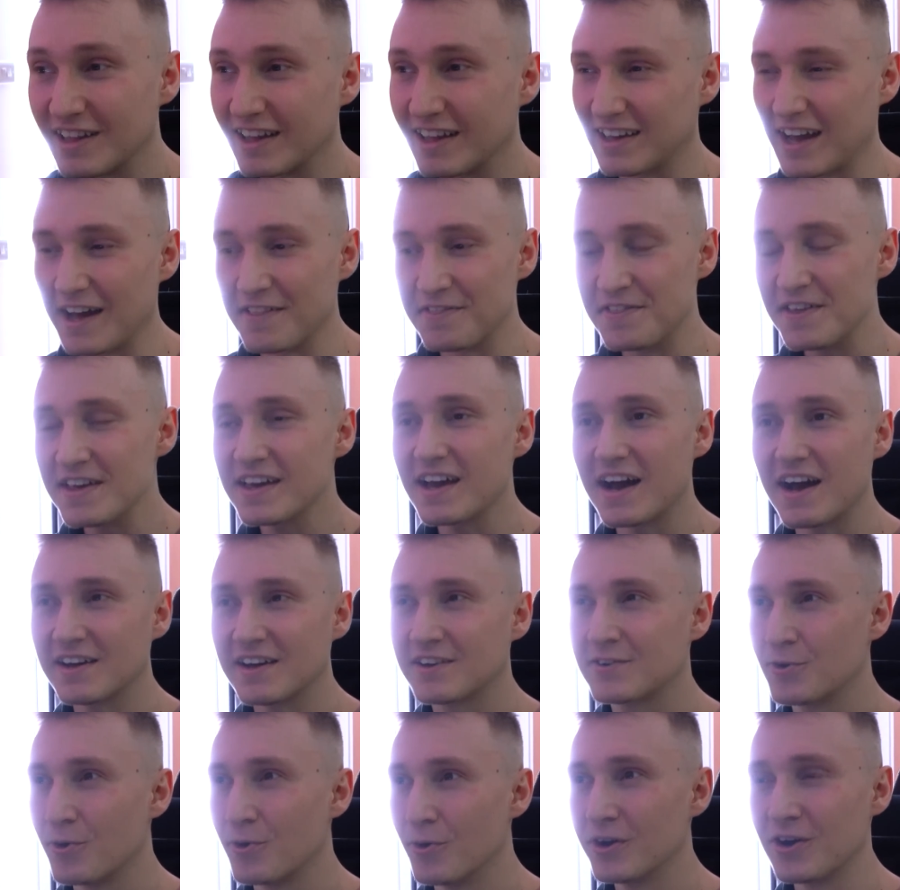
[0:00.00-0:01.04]
like I think I
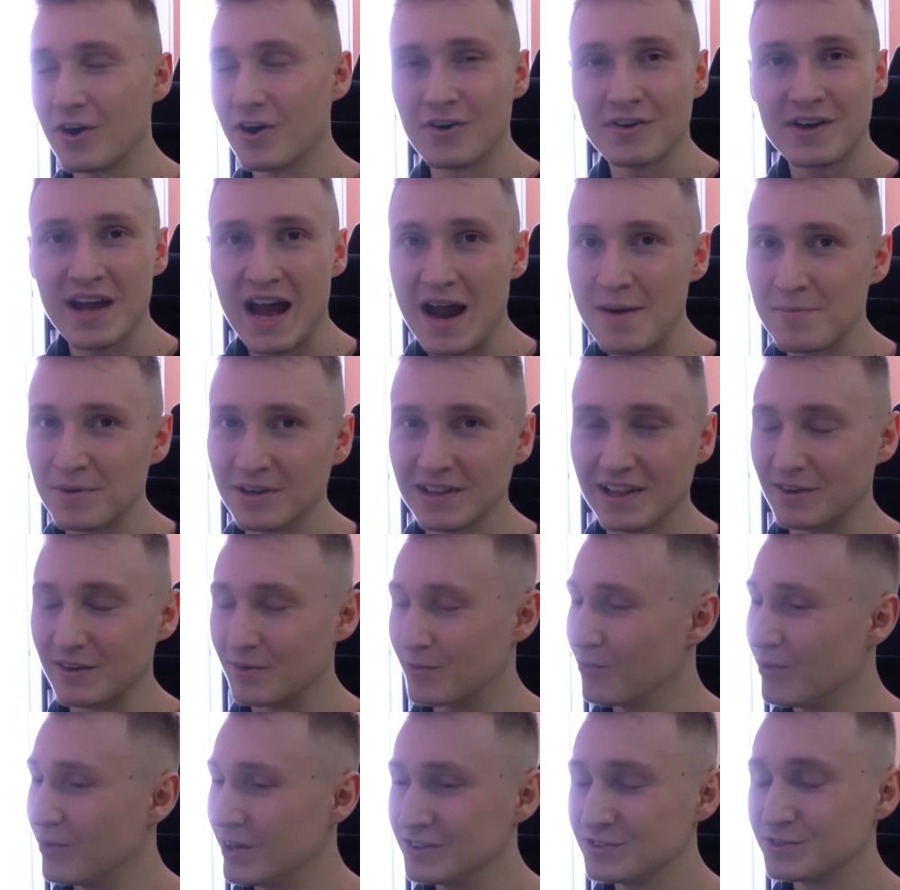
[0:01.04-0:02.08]
caught it on camera
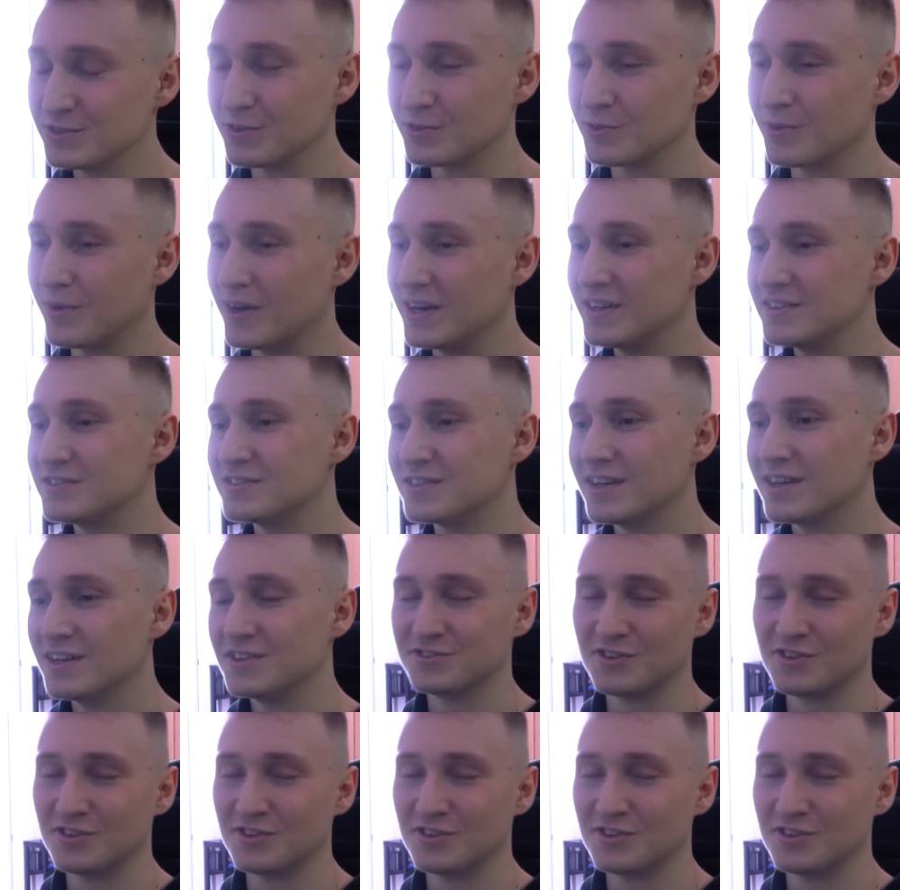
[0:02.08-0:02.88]
like once or twice,